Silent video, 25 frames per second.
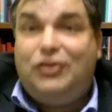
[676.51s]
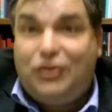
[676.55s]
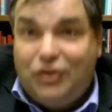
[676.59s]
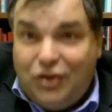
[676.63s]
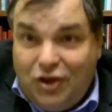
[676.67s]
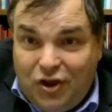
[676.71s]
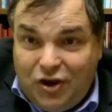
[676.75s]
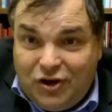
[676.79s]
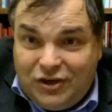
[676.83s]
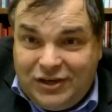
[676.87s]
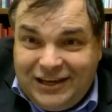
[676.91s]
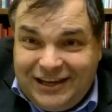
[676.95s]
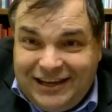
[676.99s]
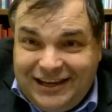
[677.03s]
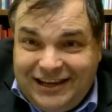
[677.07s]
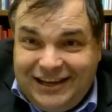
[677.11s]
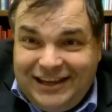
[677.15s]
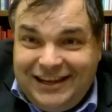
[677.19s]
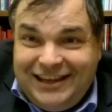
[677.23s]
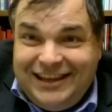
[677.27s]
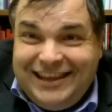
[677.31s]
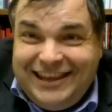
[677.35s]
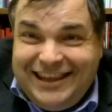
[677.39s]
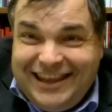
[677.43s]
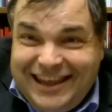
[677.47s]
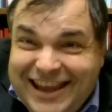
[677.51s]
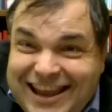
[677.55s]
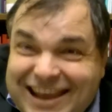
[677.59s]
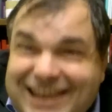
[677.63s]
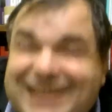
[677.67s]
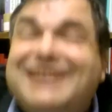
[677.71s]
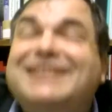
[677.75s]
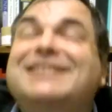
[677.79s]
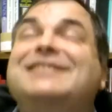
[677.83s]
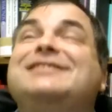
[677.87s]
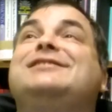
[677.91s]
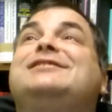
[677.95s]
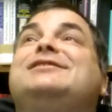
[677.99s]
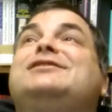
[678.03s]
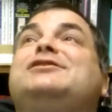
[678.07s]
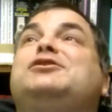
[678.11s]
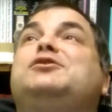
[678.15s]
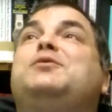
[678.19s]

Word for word: 30 years,